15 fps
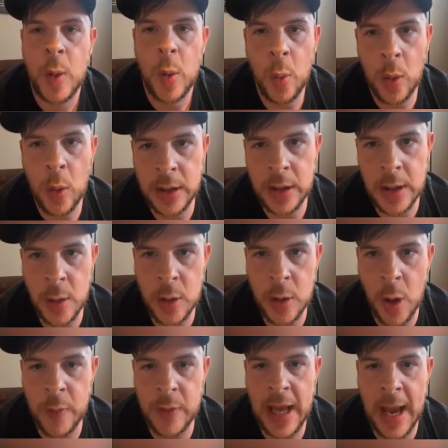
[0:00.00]
well, you know,
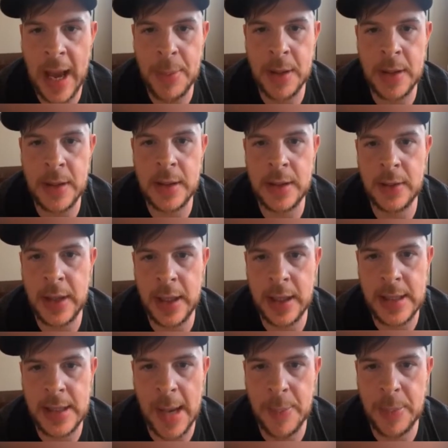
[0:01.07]
COVID happened and things
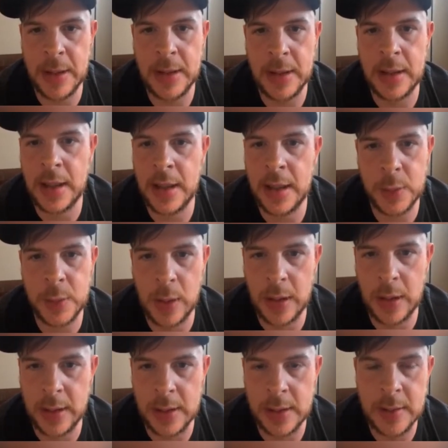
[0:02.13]
happen and it is what it
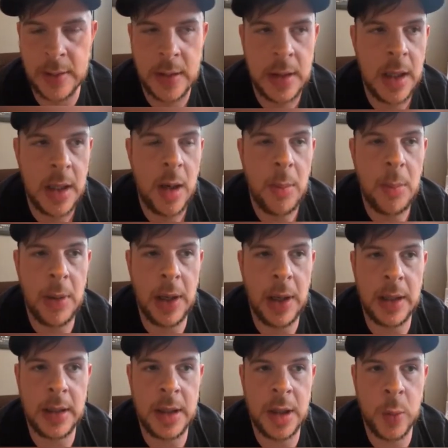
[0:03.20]
is.
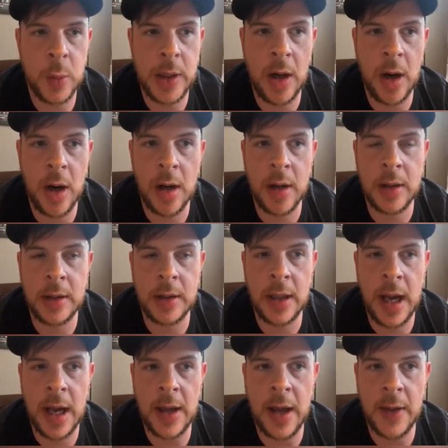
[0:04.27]
But here we are, and
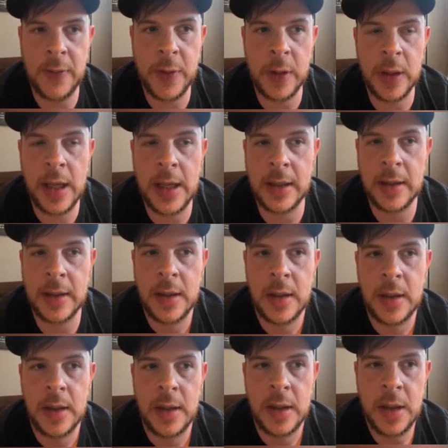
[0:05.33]
I, I feel like,
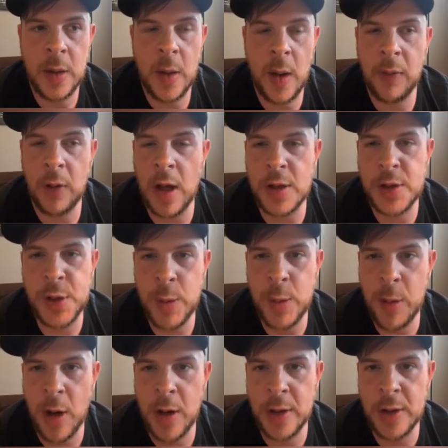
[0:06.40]
you know, I've lost two
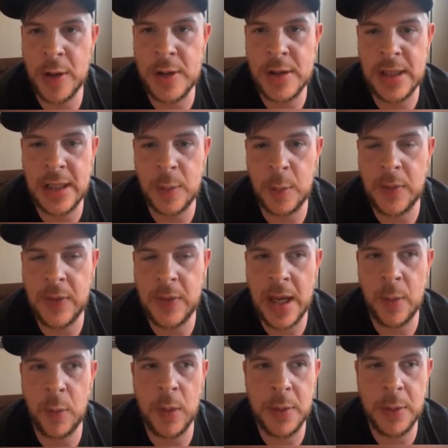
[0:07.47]
partners and we've kind
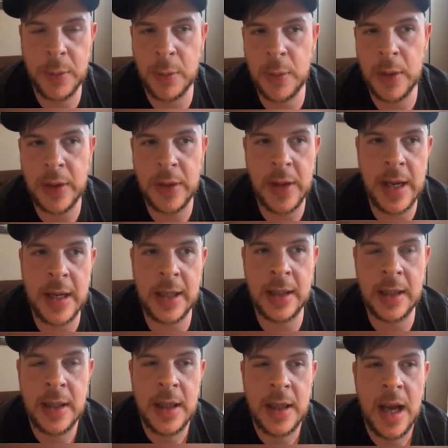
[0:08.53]
of went through the thing
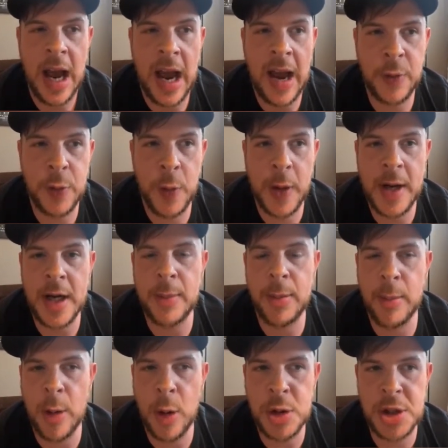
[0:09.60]
and I've created a
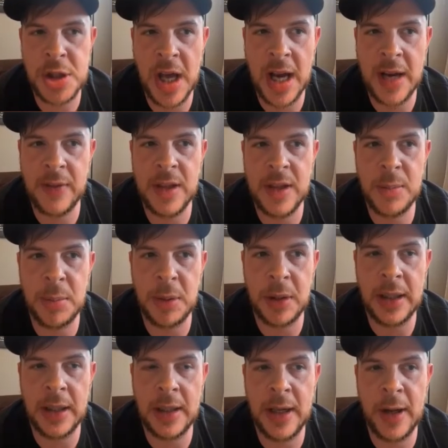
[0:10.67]
promotion out of it.
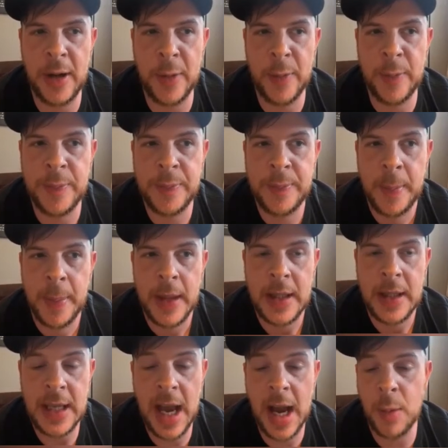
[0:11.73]
But um,
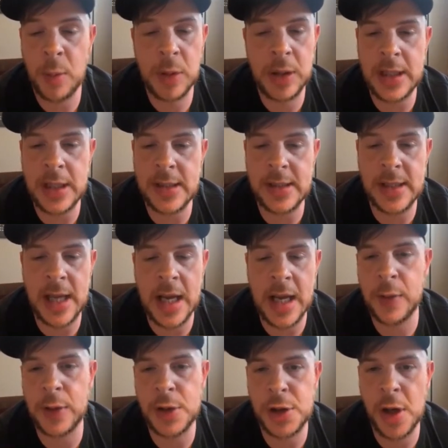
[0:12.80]
yeah, I'm really excited
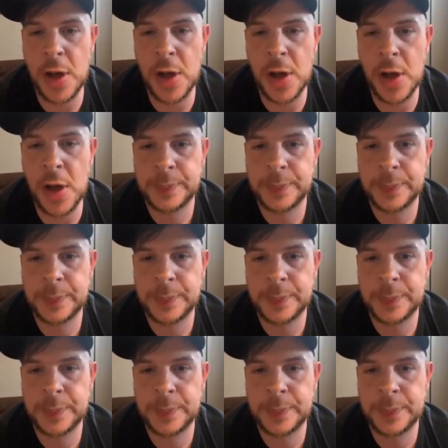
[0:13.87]
for the show.